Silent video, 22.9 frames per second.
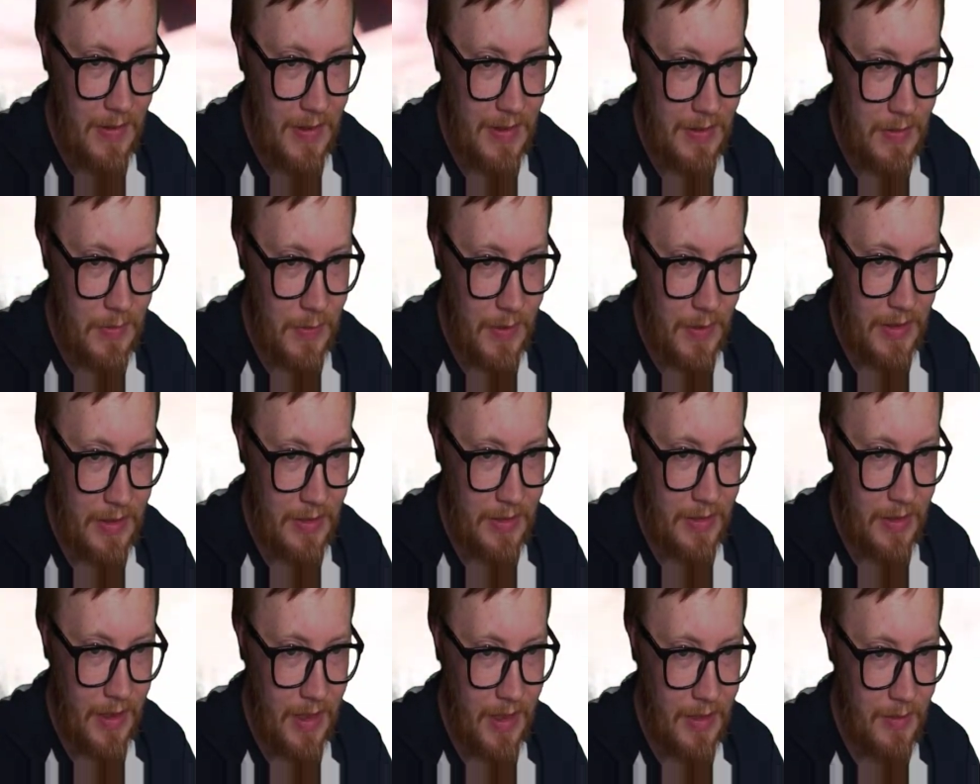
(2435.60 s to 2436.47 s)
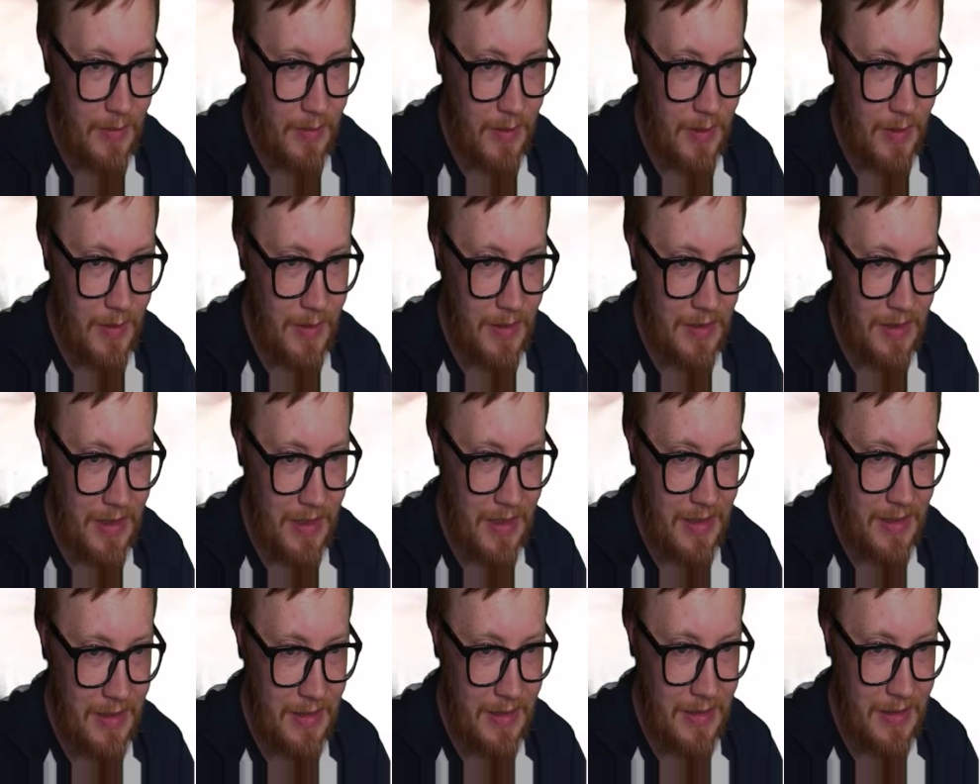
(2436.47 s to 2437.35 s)
into it, and
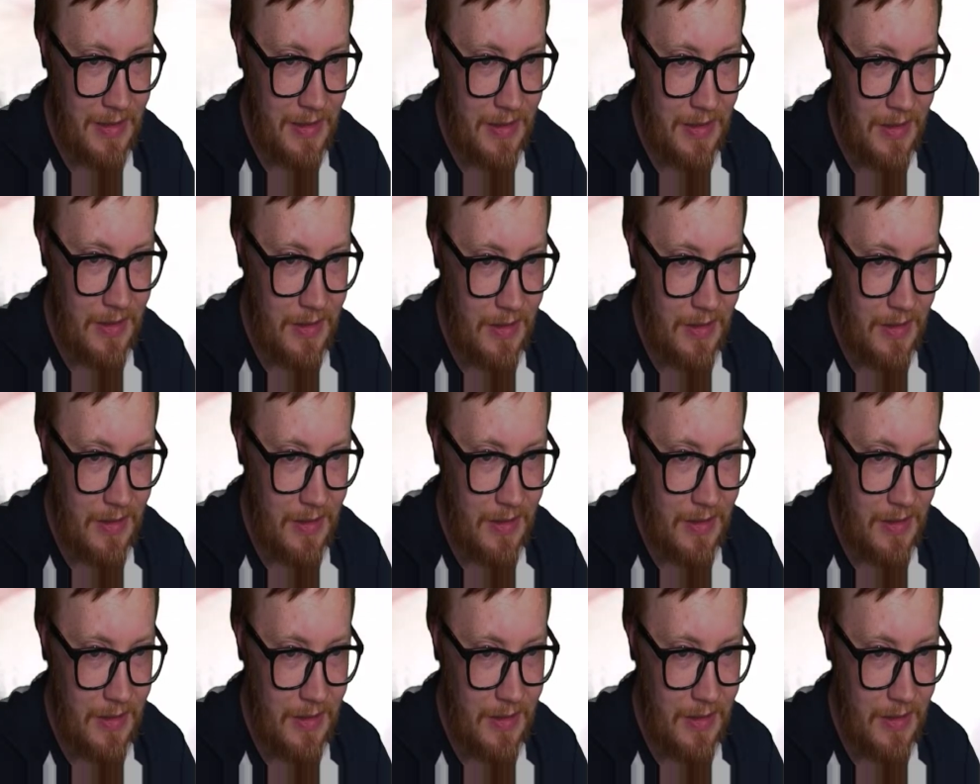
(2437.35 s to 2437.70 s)
they